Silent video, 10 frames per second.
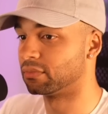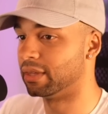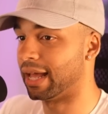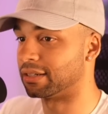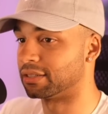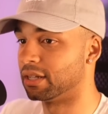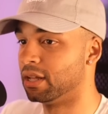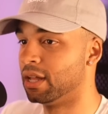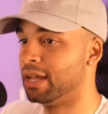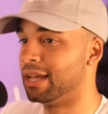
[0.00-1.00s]
Next
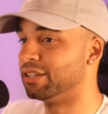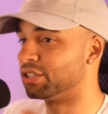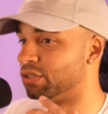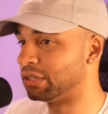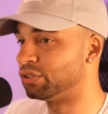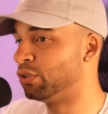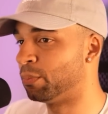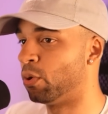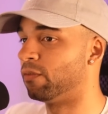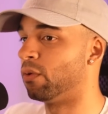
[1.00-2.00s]
is structuring your
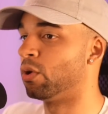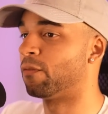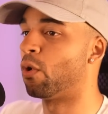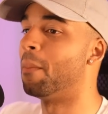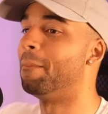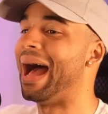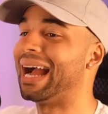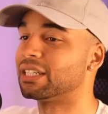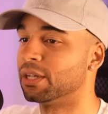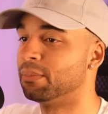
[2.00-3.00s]
portfolio for
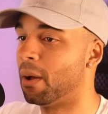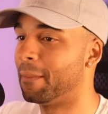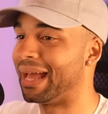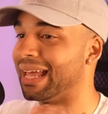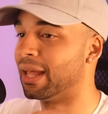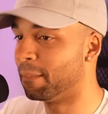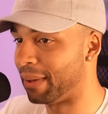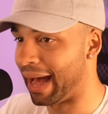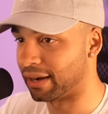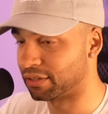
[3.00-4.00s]
maximum
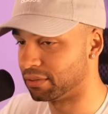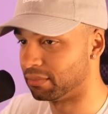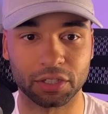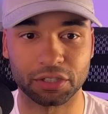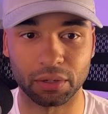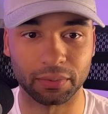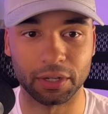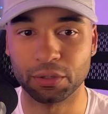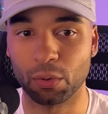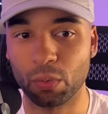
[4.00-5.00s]
impact. So
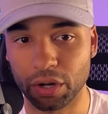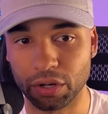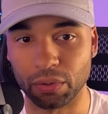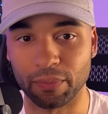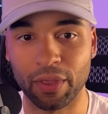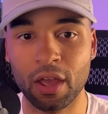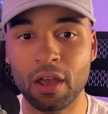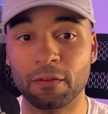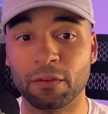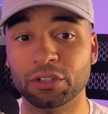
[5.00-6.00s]
here's what we want to do.
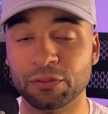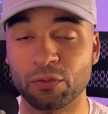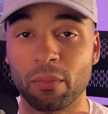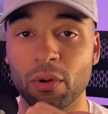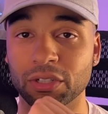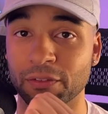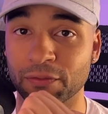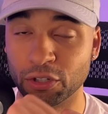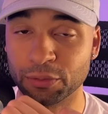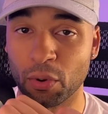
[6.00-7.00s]
First and foremost, in the
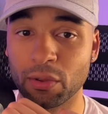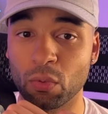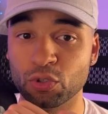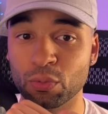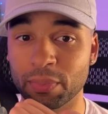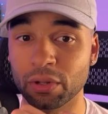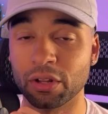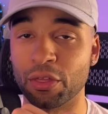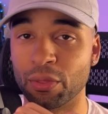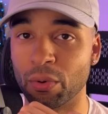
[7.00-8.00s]
first part, you want to build
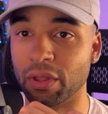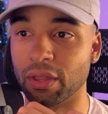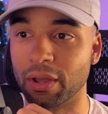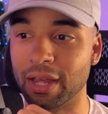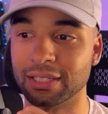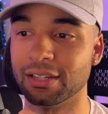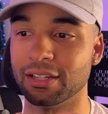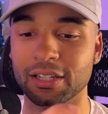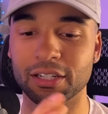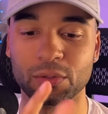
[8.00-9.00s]
authority. Okay, so
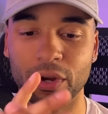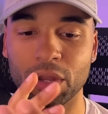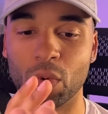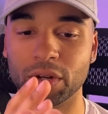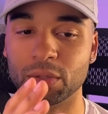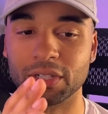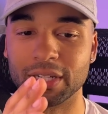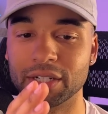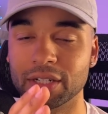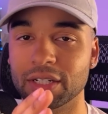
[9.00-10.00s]
this is where you want to
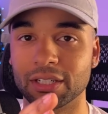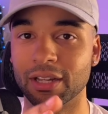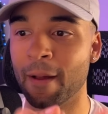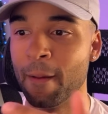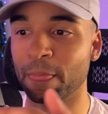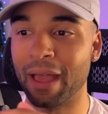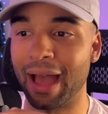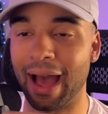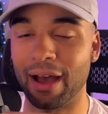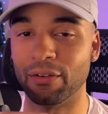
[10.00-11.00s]
essentially just
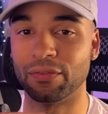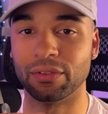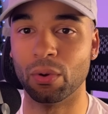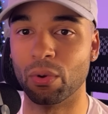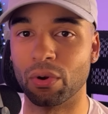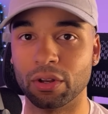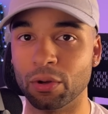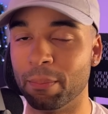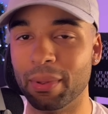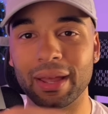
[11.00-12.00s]
have your
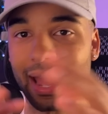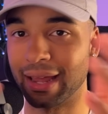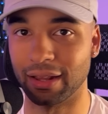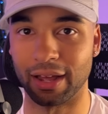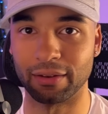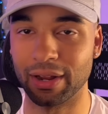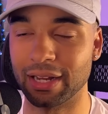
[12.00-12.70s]
big headline, right?